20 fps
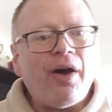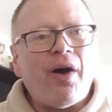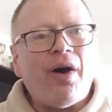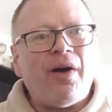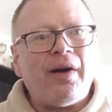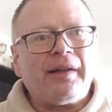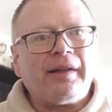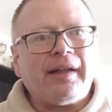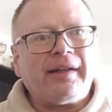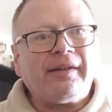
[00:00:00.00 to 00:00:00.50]

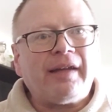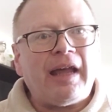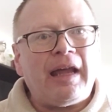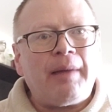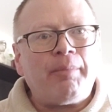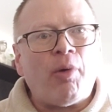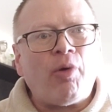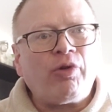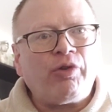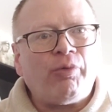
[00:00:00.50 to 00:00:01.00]
on the
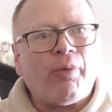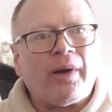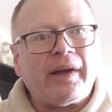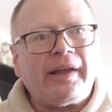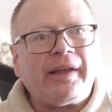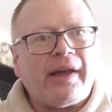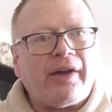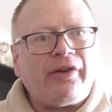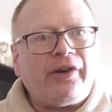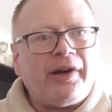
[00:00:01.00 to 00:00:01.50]
table you want
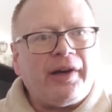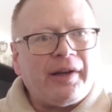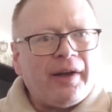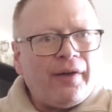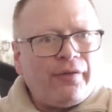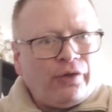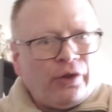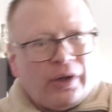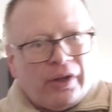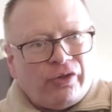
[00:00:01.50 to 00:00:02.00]
to get rid
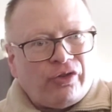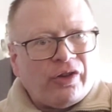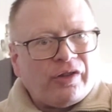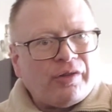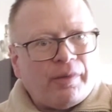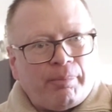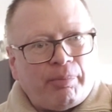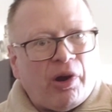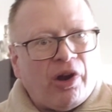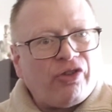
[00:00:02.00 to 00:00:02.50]
of. You can
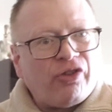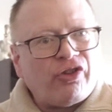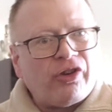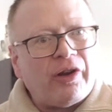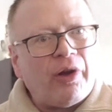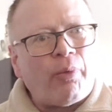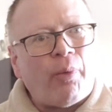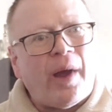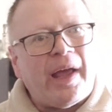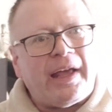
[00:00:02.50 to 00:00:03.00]
just brush it
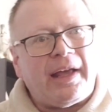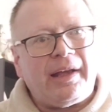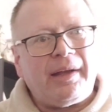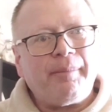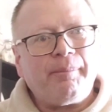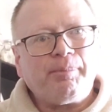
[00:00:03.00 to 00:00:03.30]
away.